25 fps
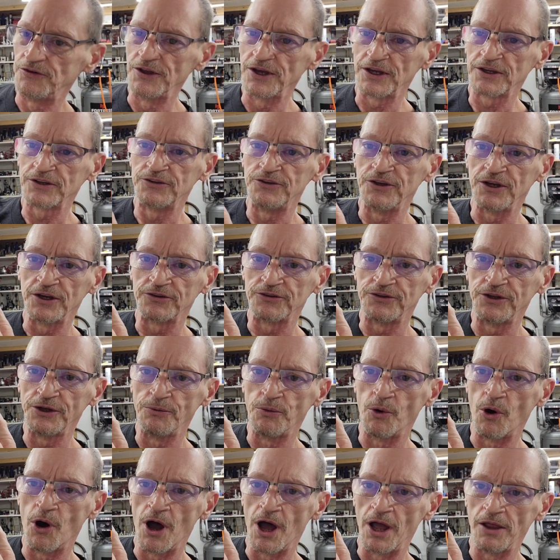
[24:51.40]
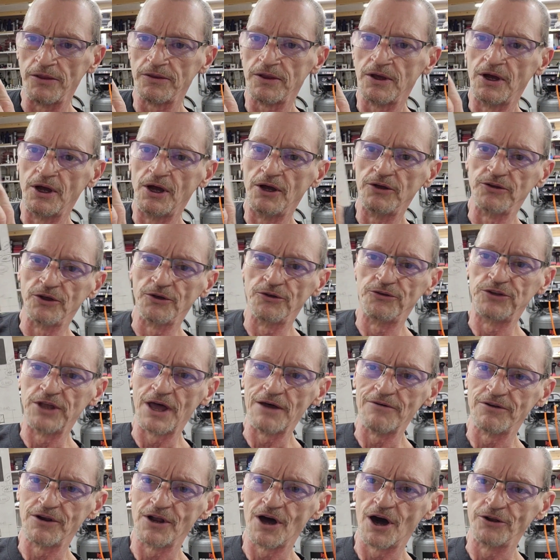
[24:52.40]
661. So
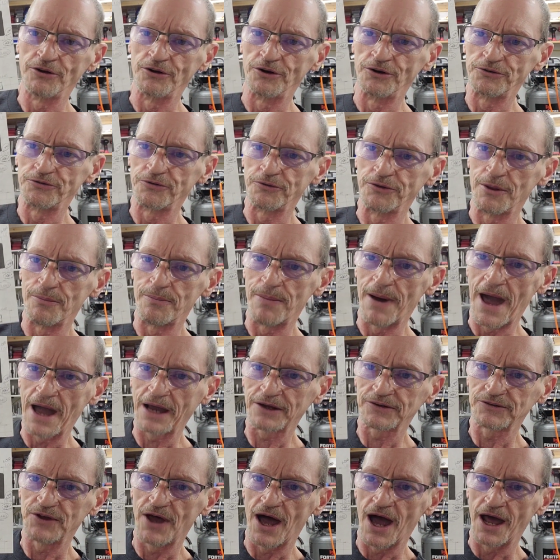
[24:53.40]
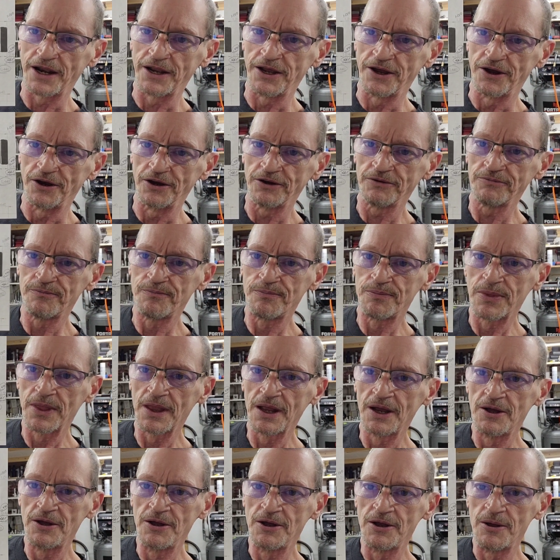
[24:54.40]
700 is from the back side here
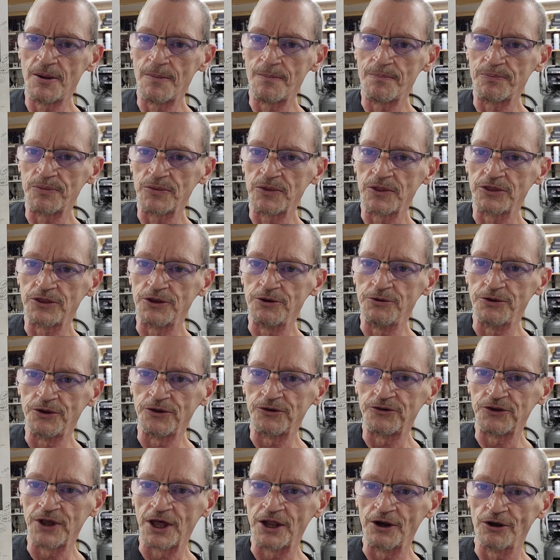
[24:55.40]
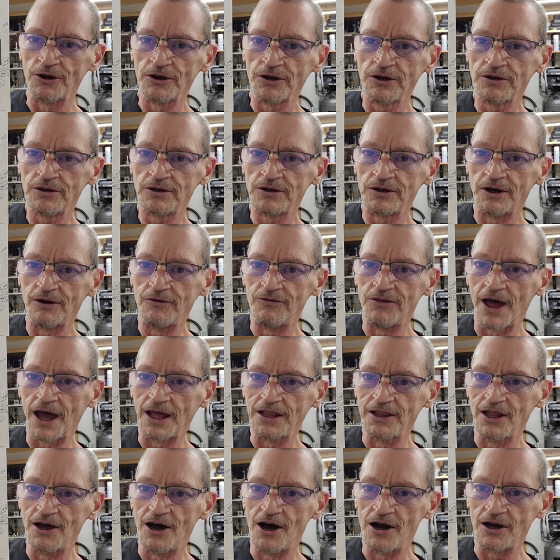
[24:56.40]
to the center of
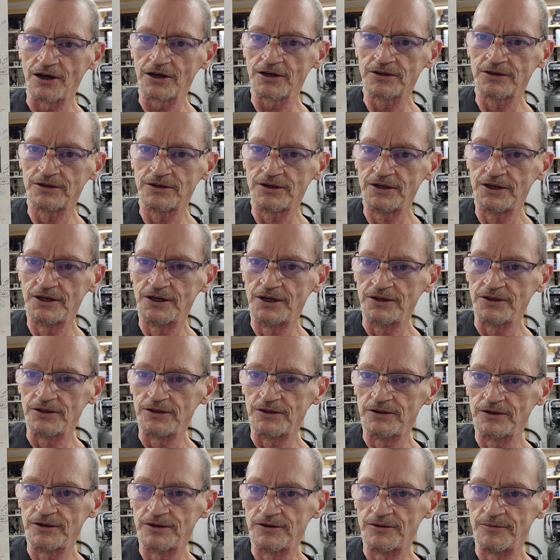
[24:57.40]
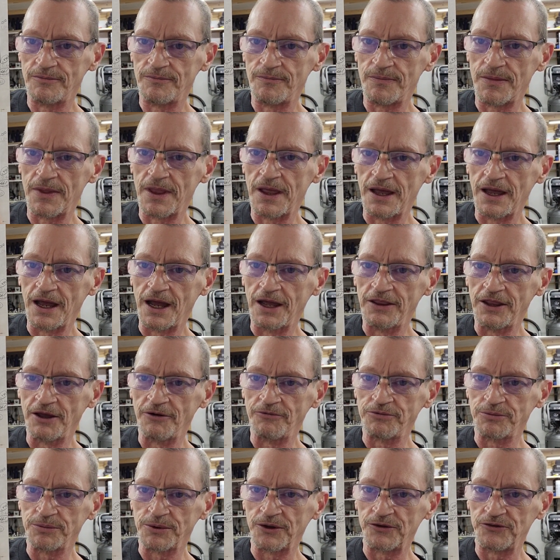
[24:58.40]
that lug. And
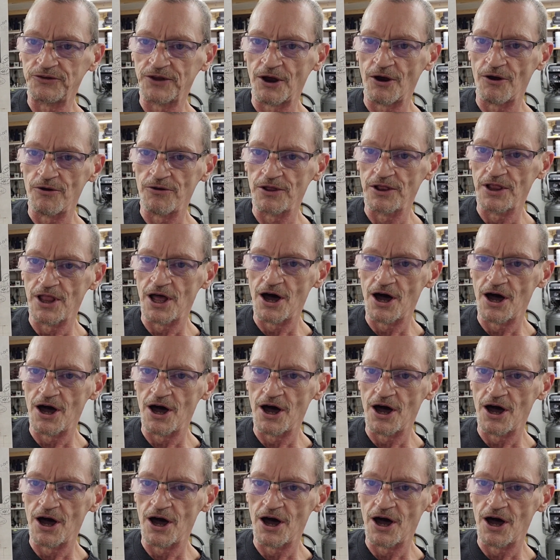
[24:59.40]
then from the center of the